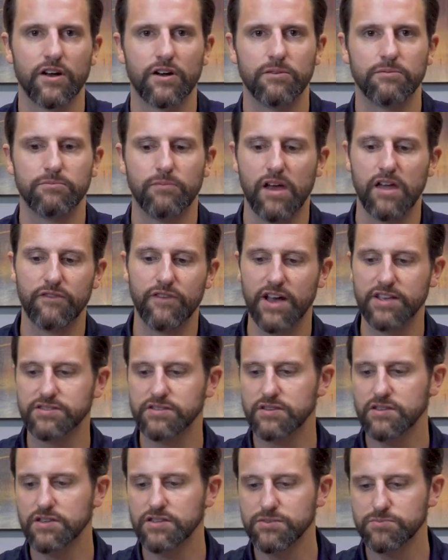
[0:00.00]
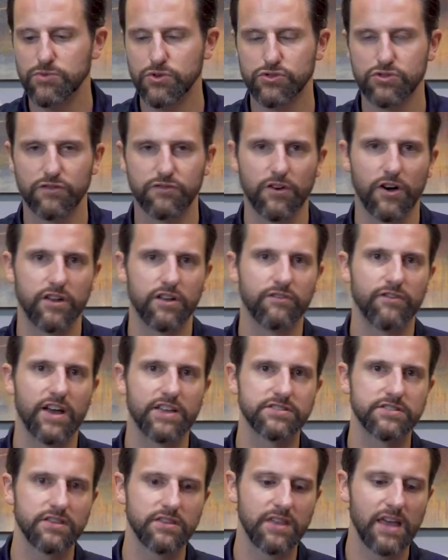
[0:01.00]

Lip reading: or invest in this mutual fund, invest in